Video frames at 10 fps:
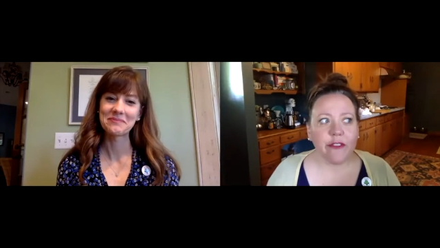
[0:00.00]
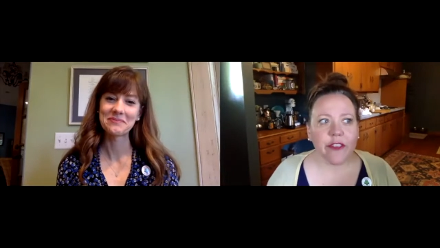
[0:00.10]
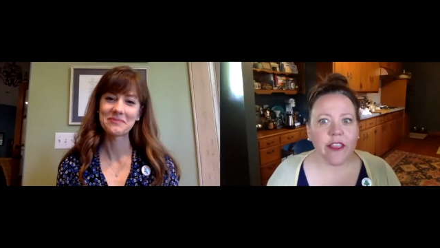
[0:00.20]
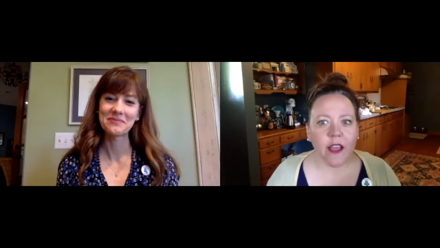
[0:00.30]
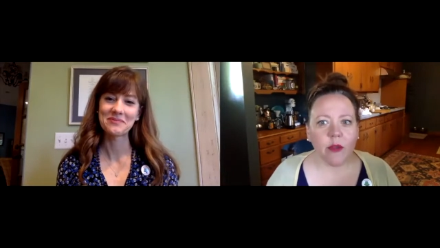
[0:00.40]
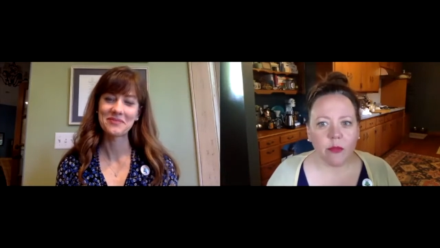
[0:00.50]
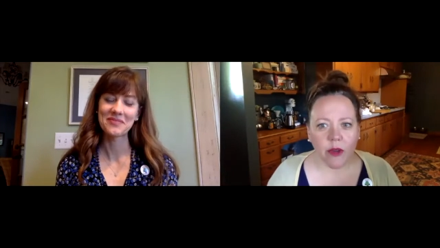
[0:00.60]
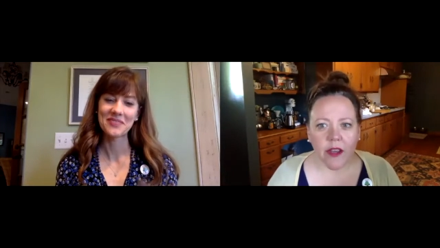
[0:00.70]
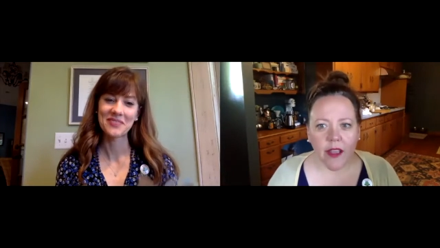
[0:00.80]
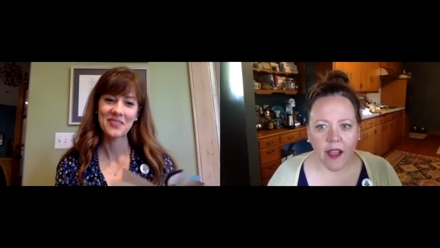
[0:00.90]
Speaker 1: like I
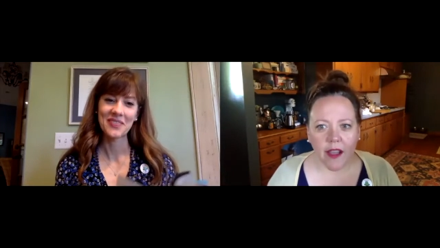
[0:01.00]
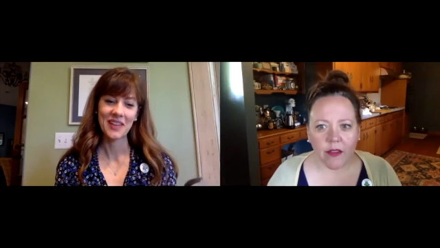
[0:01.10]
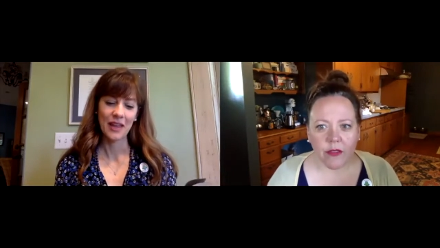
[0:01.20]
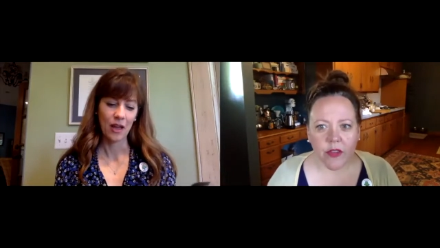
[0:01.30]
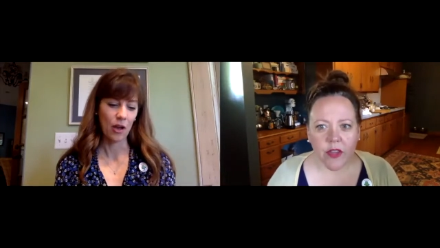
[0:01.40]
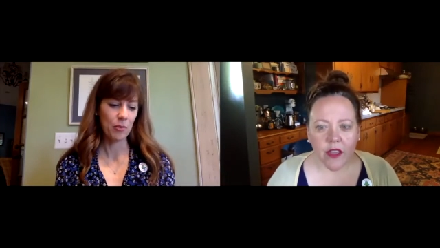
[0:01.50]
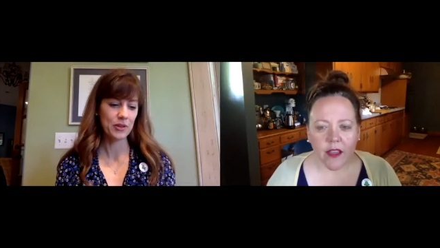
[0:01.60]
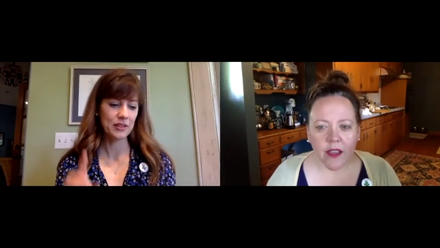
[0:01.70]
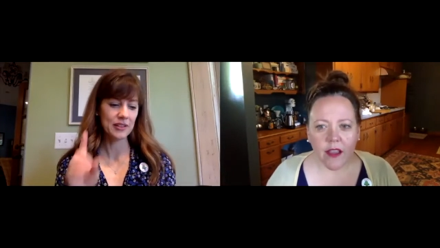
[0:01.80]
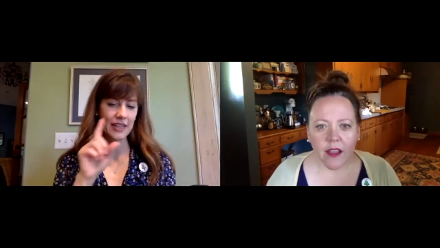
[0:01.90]
would have. I'll
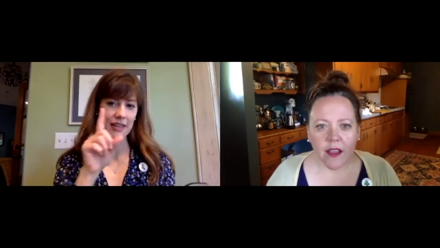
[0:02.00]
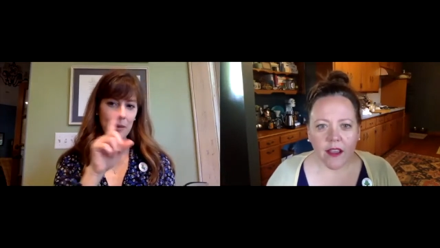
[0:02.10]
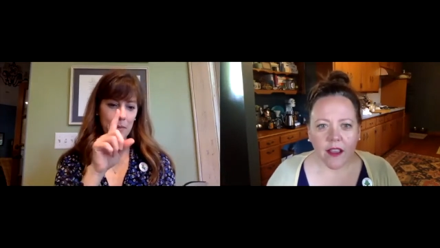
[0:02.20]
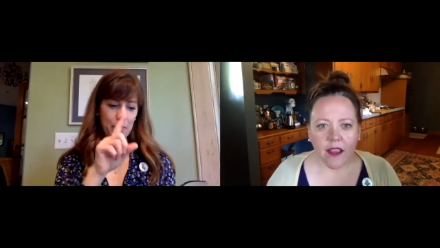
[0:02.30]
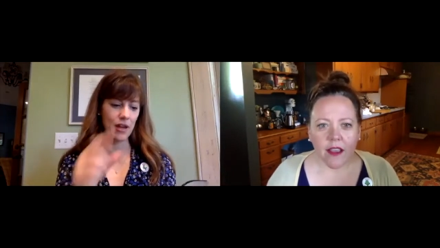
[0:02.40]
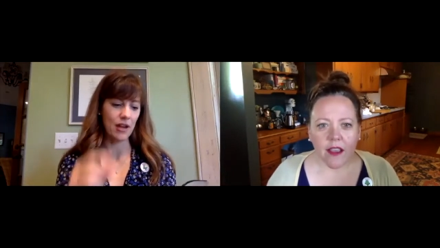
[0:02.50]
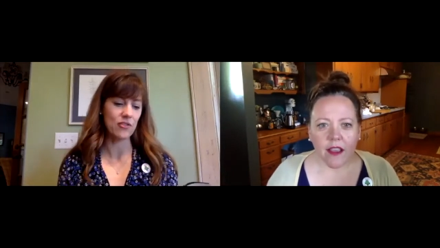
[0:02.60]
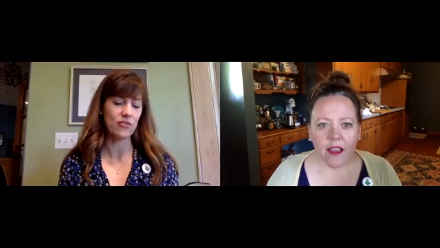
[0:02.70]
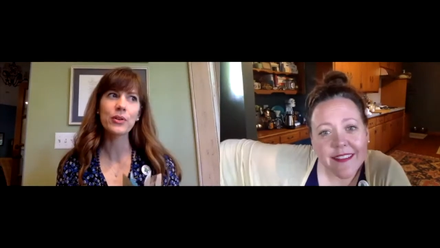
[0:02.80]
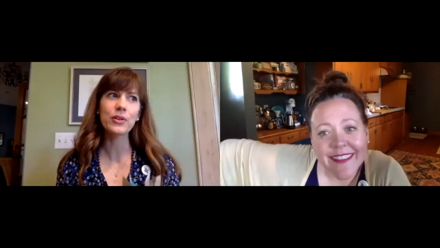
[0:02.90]
put a link up
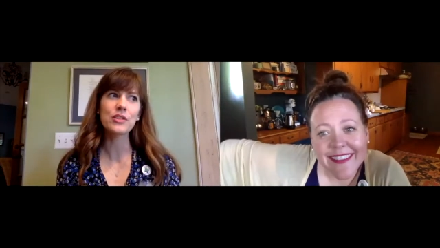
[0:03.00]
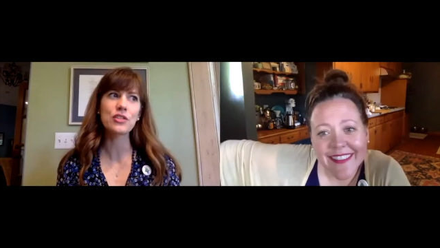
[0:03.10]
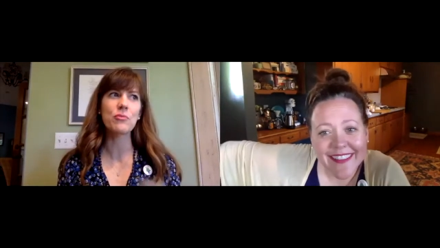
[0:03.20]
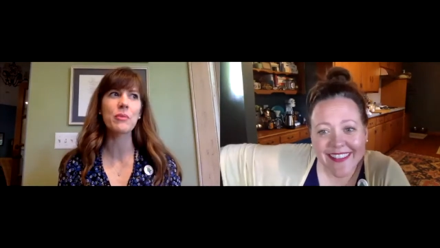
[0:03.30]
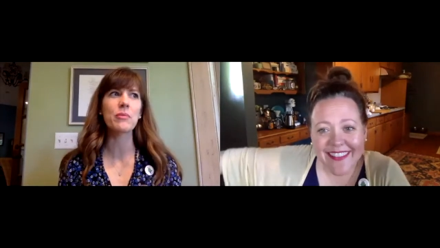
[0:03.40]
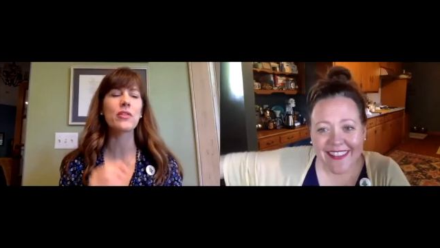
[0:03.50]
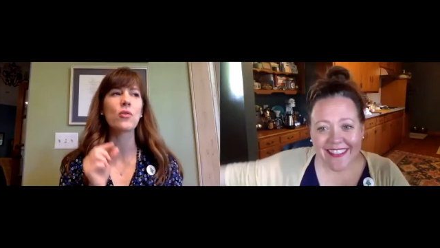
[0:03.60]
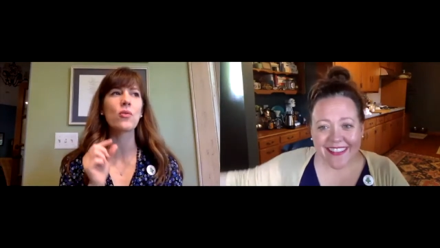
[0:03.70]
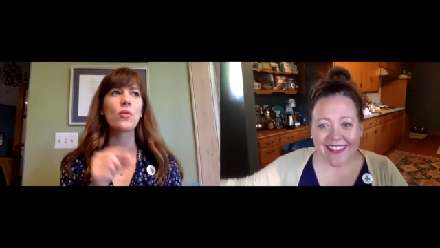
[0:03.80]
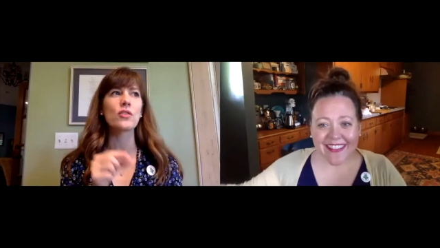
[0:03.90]
above. Do you remember
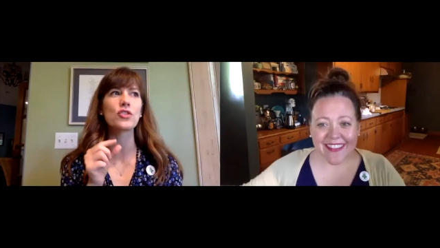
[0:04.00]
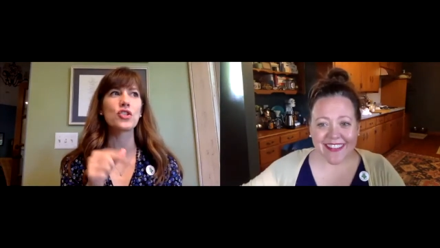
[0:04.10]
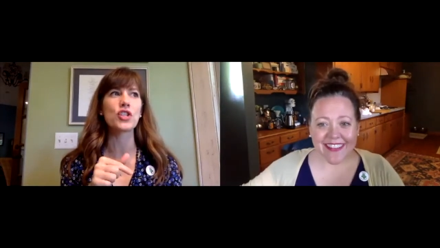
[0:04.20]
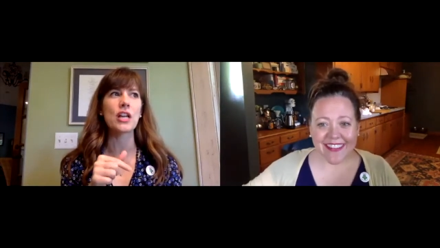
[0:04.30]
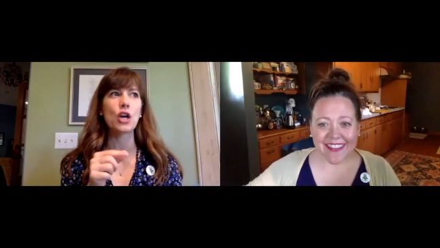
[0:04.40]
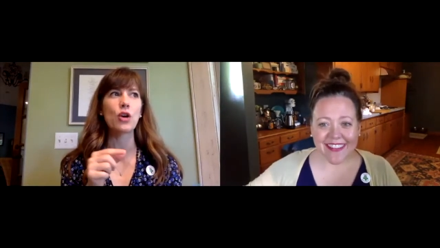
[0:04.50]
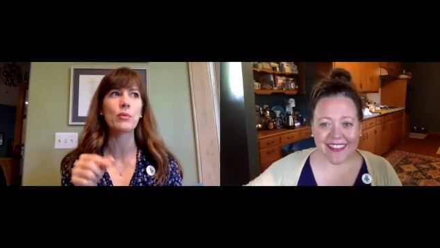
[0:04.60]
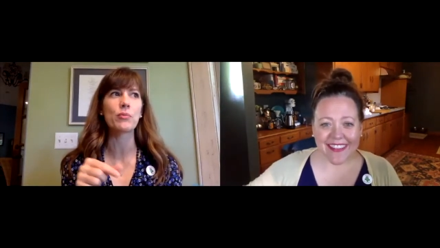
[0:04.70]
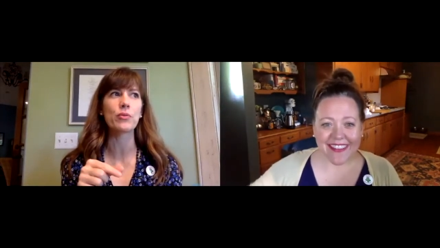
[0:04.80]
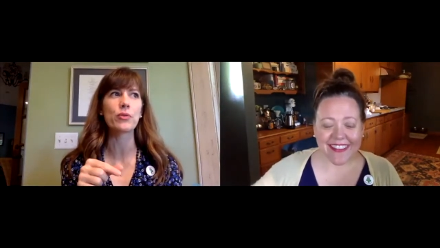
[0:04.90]
the orange jello
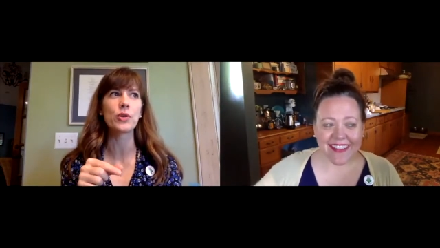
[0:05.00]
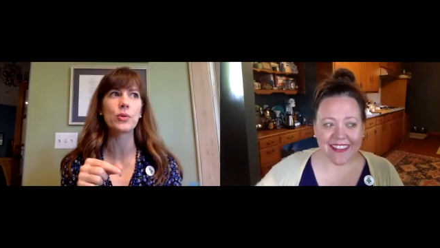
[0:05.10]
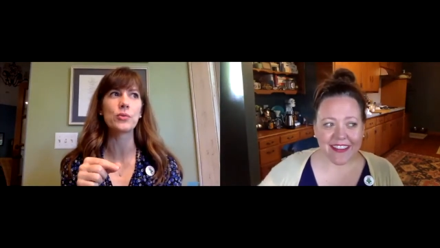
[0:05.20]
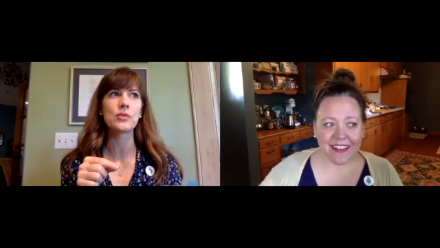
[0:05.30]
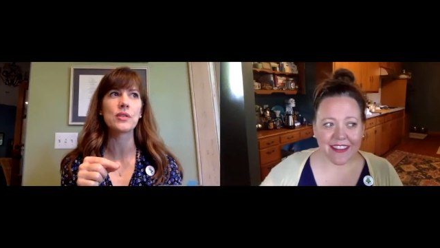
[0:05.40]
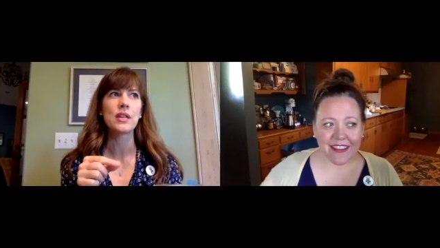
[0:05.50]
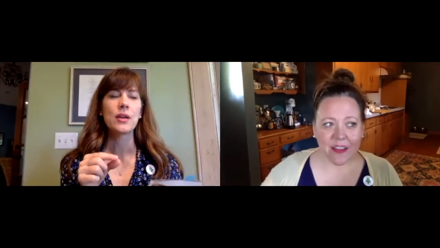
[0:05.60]
and prune?